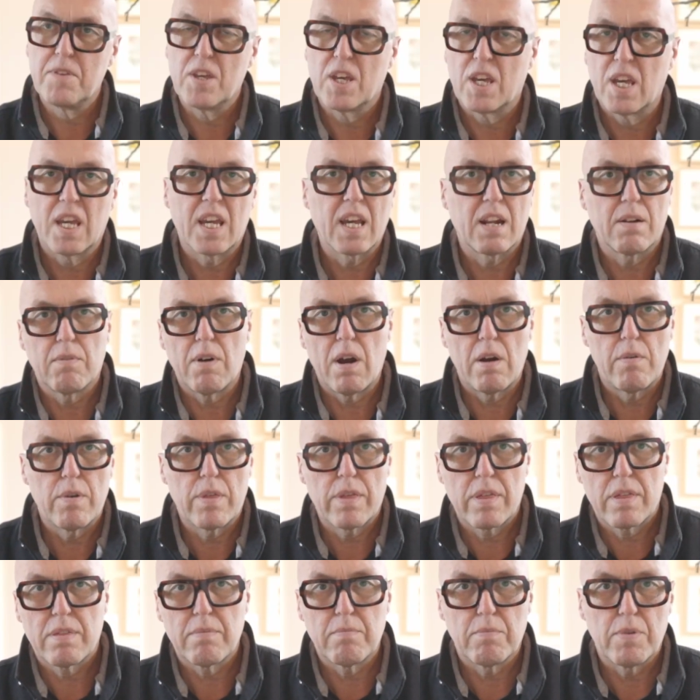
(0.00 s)
You could get away
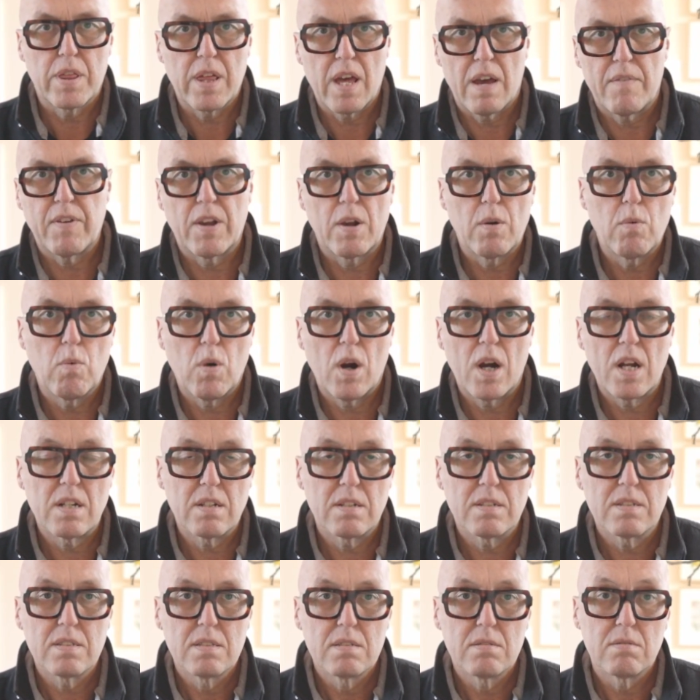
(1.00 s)
with having
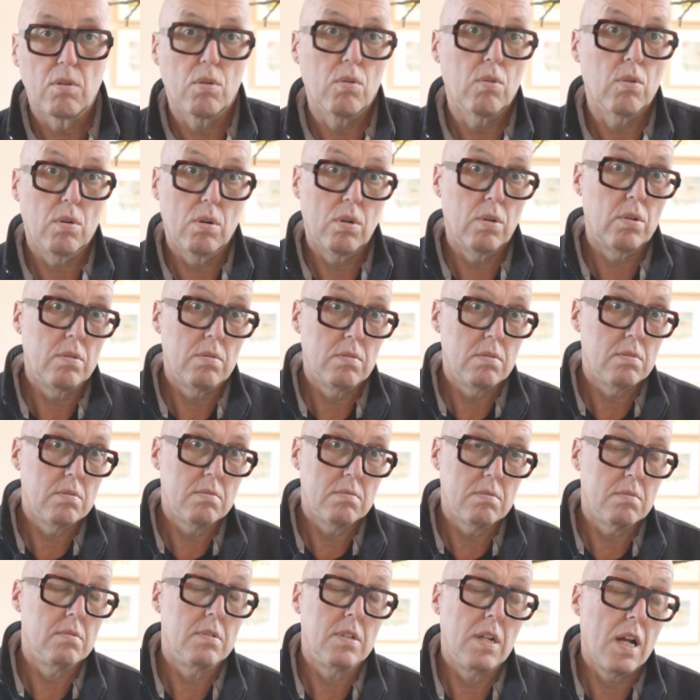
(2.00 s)
one or
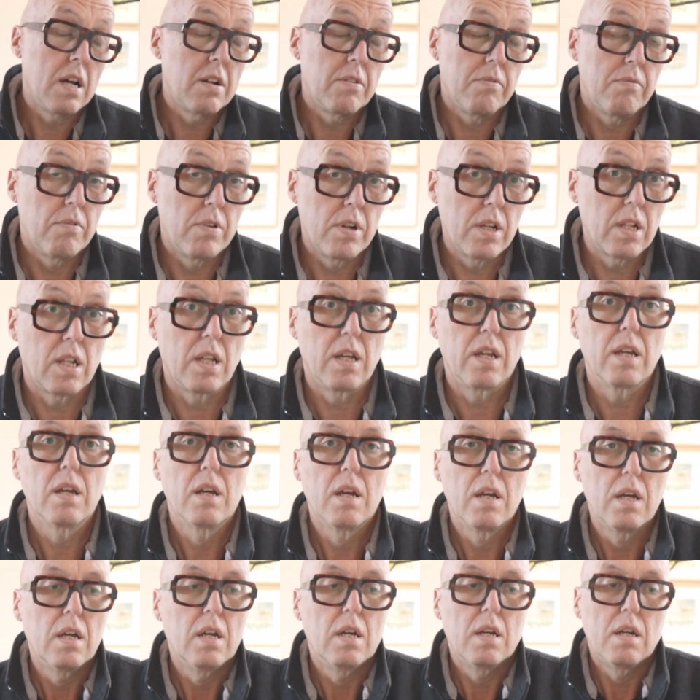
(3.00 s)
none really.
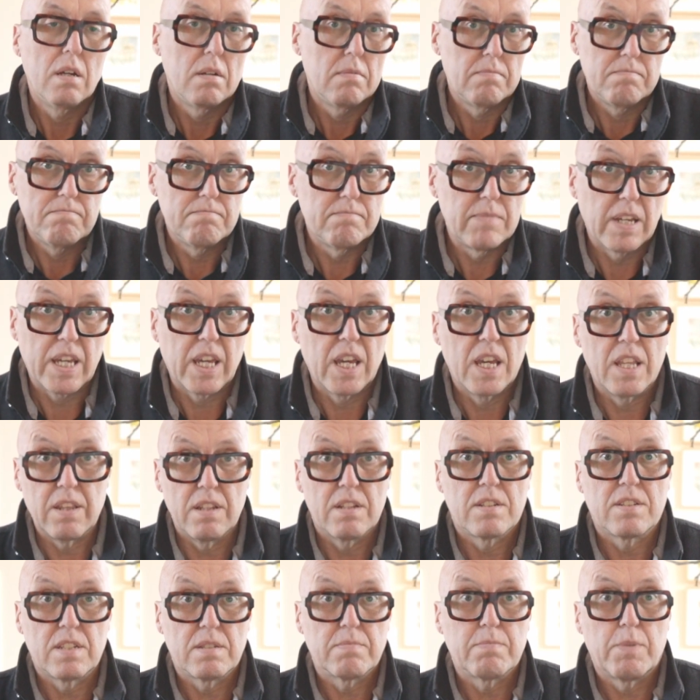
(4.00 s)
Again,
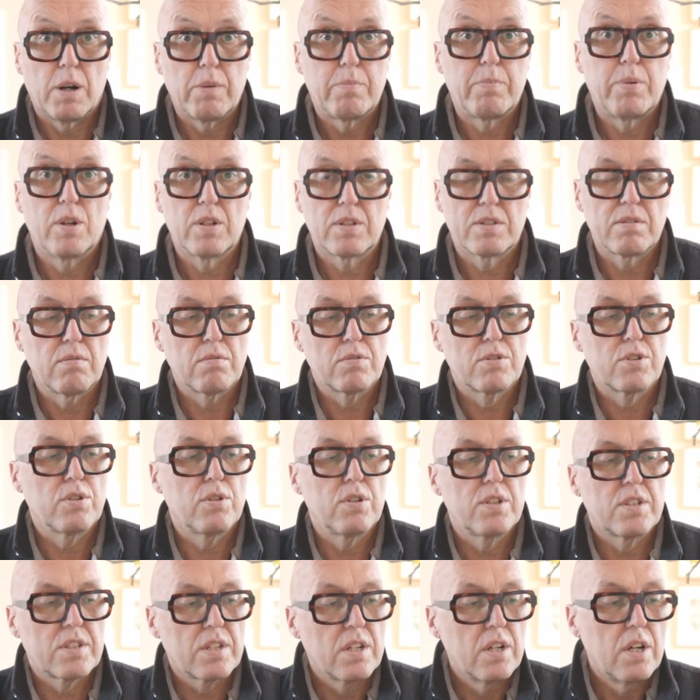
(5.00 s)
this is my personal
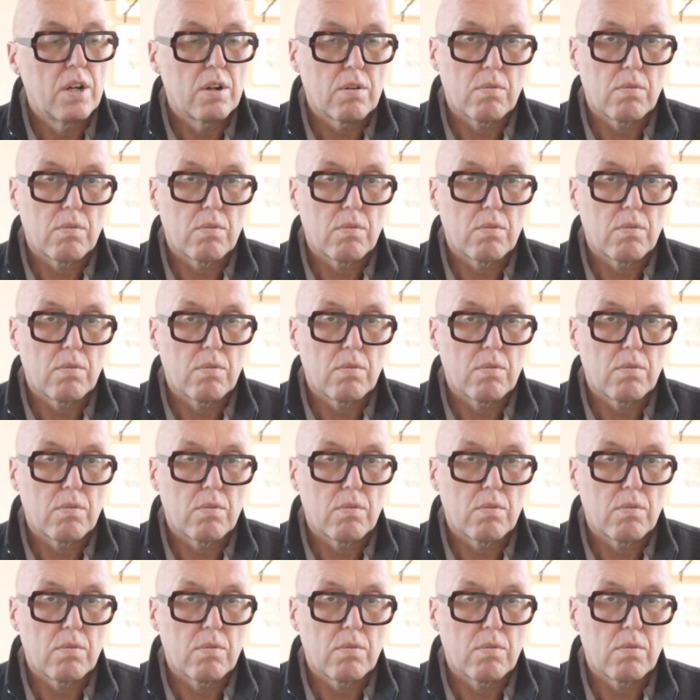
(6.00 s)
choice.